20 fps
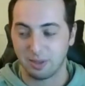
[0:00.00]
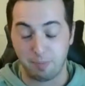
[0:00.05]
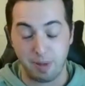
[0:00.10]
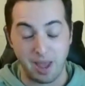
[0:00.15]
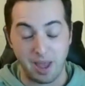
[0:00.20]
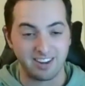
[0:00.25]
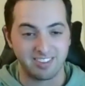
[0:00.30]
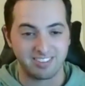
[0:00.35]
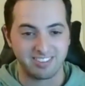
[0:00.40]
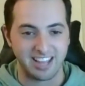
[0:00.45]

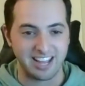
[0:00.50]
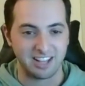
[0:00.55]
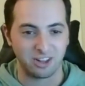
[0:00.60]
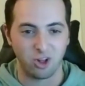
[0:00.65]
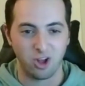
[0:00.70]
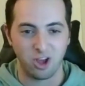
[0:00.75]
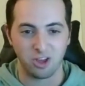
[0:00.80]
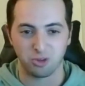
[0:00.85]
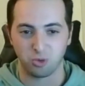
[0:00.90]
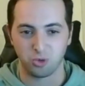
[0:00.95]
Penn State
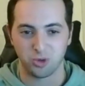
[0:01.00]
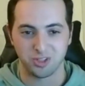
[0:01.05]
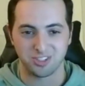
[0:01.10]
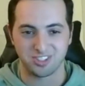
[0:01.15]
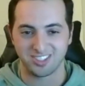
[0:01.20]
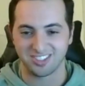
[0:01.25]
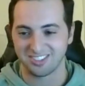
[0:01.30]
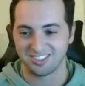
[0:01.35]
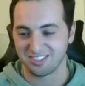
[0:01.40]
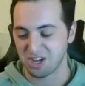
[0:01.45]
loss
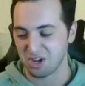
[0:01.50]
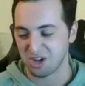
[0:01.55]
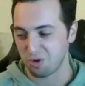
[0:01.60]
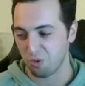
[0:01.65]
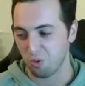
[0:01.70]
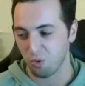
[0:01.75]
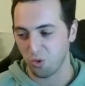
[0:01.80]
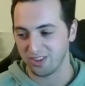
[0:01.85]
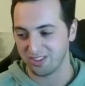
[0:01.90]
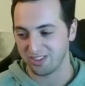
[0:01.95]

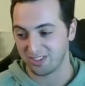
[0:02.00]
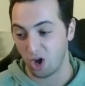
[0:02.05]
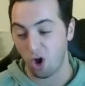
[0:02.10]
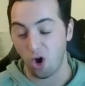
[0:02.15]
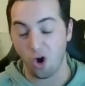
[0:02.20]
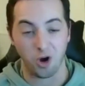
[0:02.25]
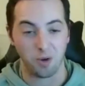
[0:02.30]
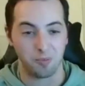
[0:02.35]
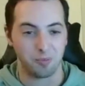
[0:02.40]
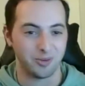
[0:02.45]
was
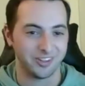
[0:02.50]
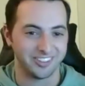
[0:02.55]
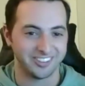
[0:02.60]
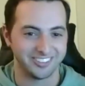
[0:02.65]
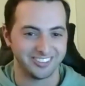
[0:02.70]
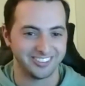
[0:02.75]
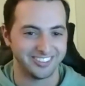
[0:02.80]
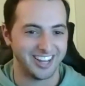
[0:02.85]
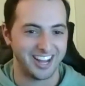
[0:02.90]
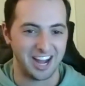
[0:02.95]
horrible.
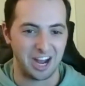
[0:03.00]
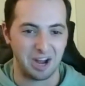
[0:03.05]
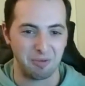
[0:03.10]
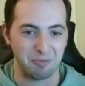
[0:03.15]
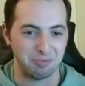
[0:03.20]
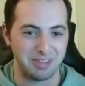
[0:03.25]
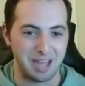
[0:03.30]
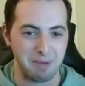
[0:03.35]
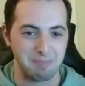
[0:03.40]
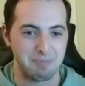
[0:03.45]

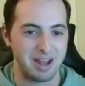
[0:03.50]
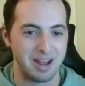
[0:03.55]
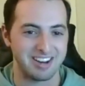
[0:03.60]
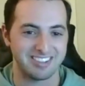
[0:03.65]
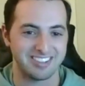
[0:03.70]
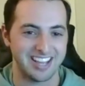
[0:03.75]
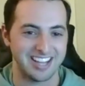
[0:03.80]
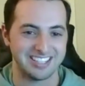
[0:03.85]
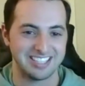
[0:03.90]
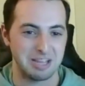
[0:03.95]
That Penn
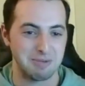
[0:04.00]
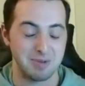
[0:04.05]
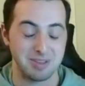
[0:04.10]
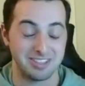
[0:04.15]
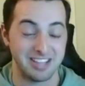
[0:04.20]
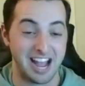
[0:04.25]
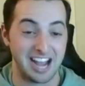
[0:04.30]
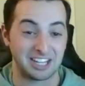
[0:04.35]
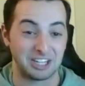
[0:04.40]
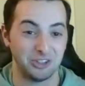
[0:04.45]
State team is
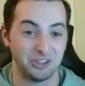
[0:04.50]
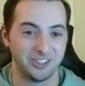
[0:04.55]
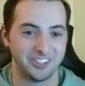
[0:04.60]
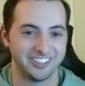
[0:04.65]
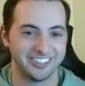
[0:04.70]
not good.